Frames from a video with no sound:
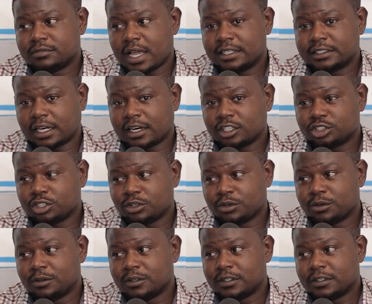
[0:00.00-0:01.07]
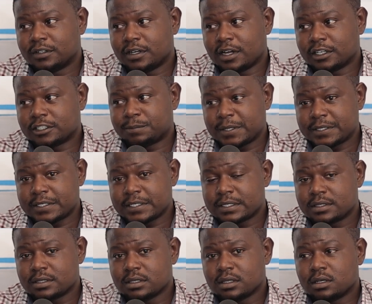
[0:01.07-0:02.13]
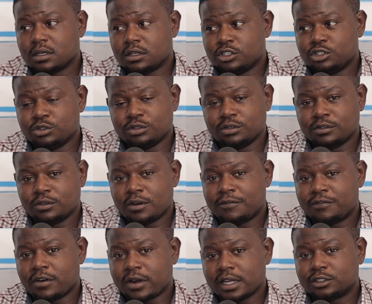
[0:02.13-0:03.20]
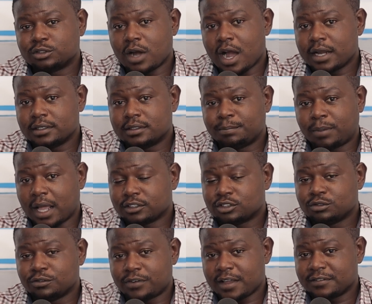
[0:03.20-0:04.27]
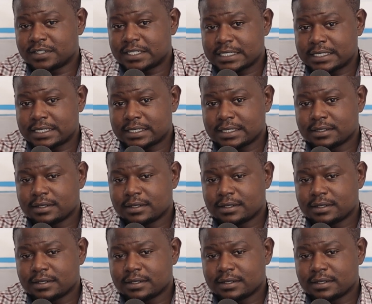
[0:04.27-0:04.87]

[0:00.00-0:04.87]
the international spaces, you don't forget to add +256.